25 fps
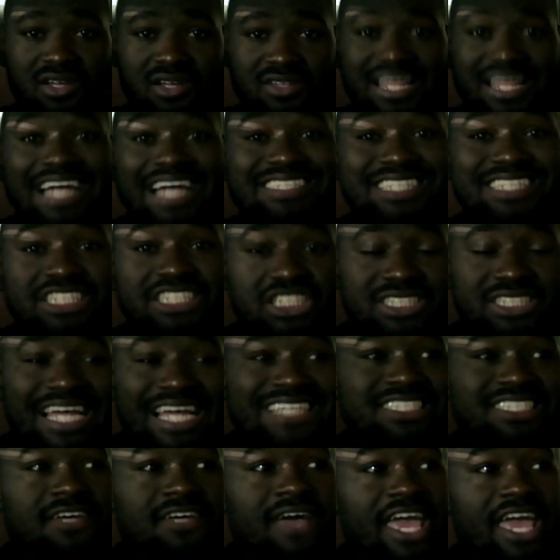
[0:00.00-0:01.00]
That's the,
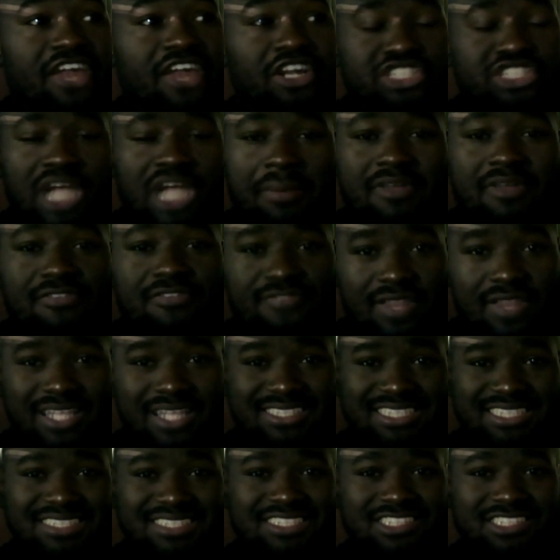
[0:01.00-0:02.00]
that's the energy I've been feeling
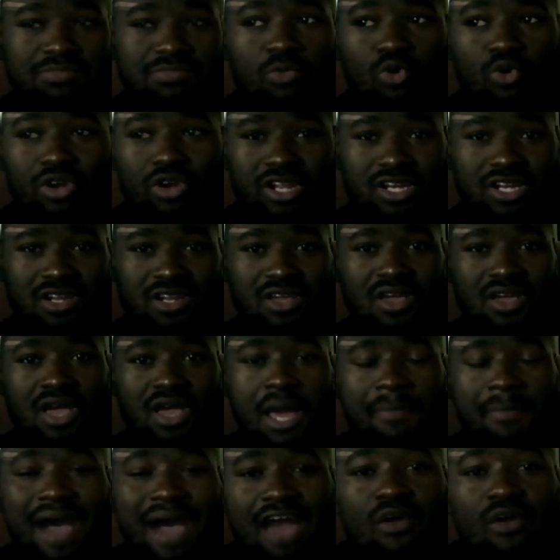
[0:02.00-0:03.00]
since this morning.
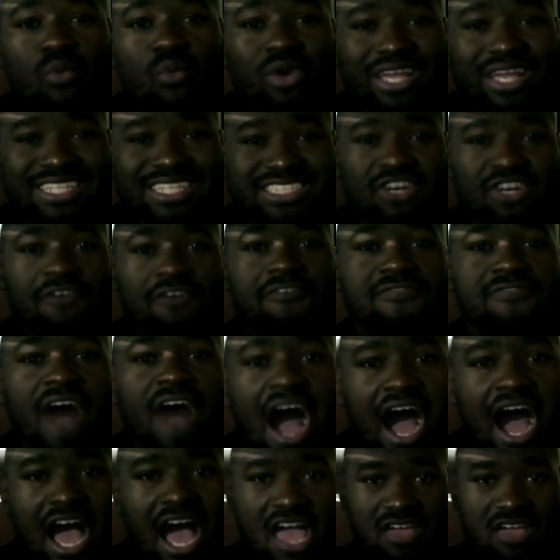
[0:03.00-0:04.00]
But I don't work until
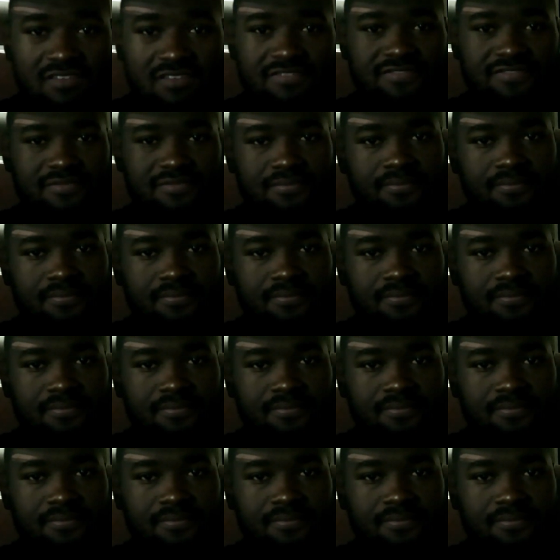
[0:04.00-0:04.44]
five,